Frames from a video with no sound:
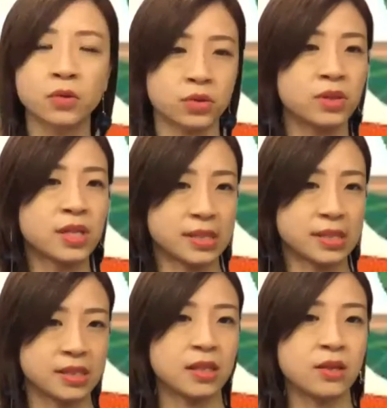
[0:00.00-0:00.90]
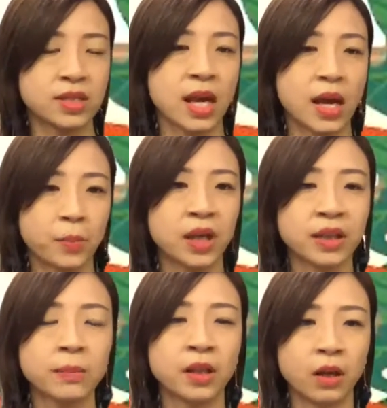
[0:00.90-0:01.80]
also the skills that I picked
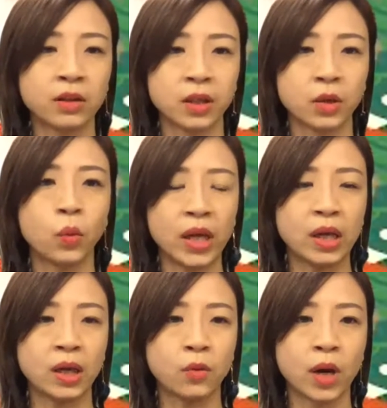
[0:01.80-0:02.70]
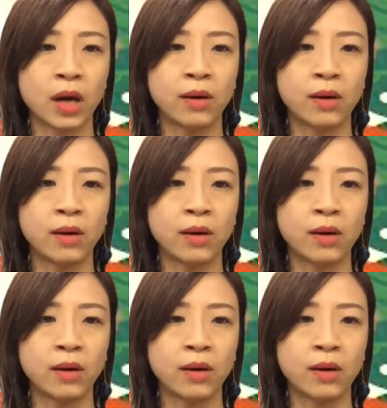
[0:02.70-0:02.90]
up along the way while